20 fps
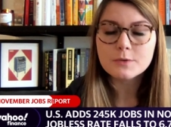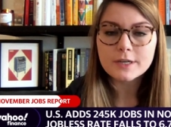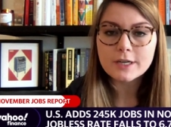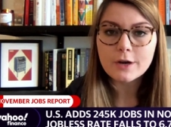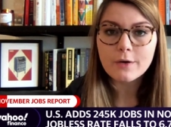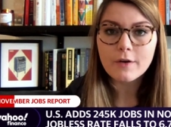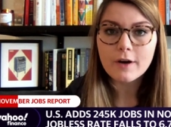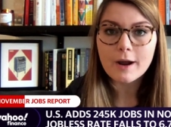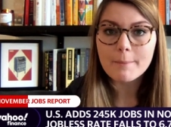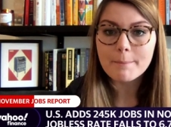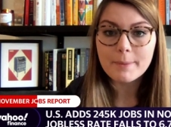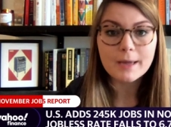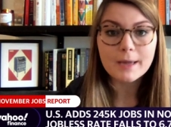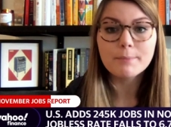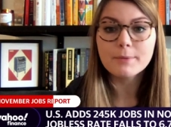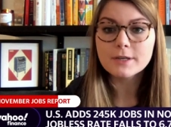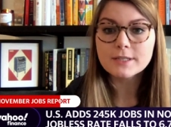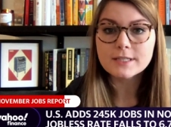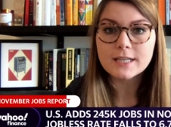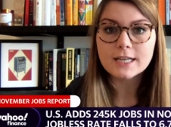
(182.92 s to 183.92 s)
which we know are a
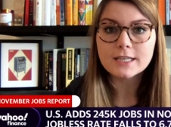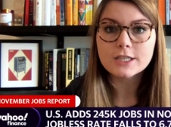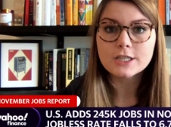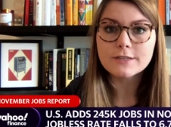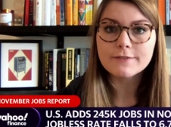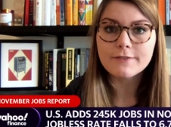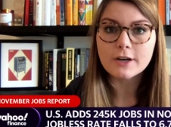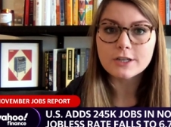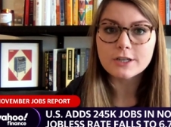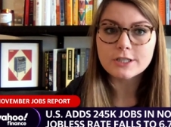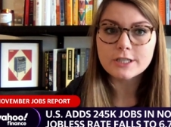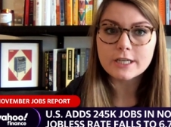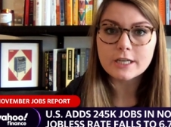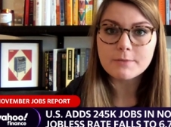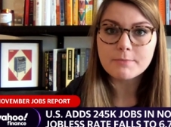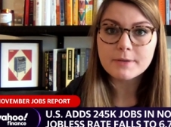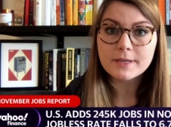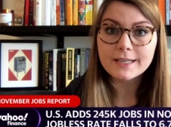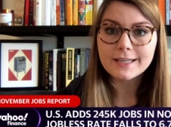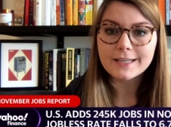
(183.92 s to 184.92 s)
big percentage of our
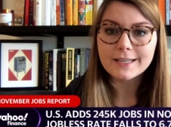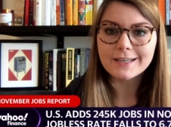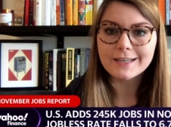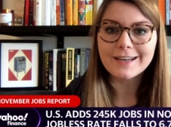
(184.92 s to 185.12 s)
GDP.